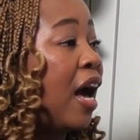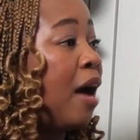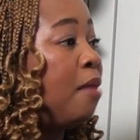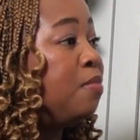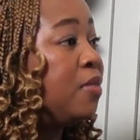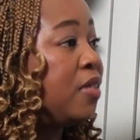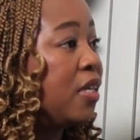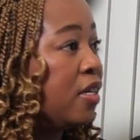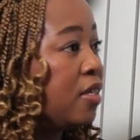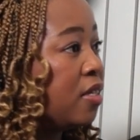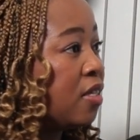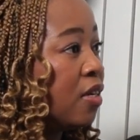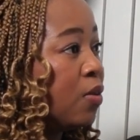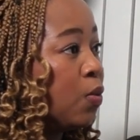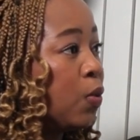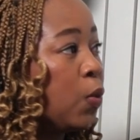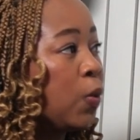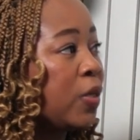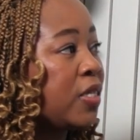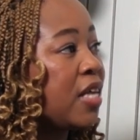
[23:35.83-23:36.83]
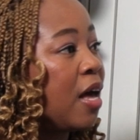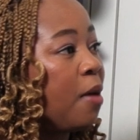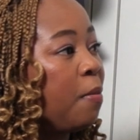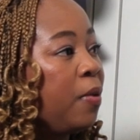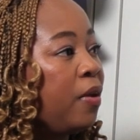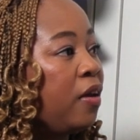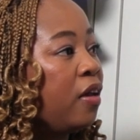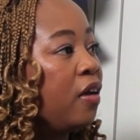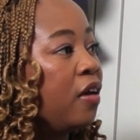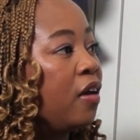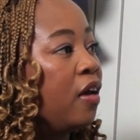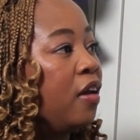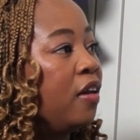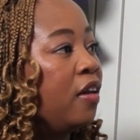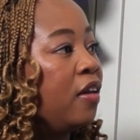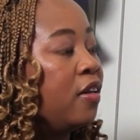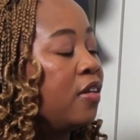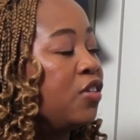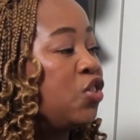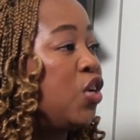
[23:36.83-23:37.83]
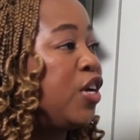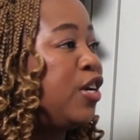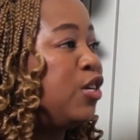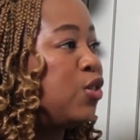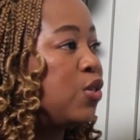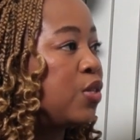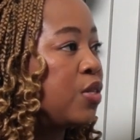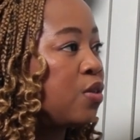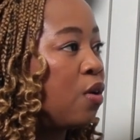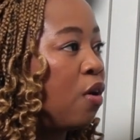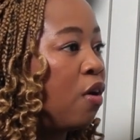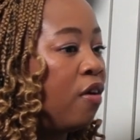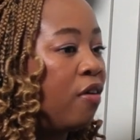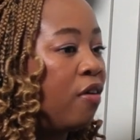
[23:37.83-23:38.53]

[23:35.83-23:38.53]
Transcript: updated with what's happening in the changes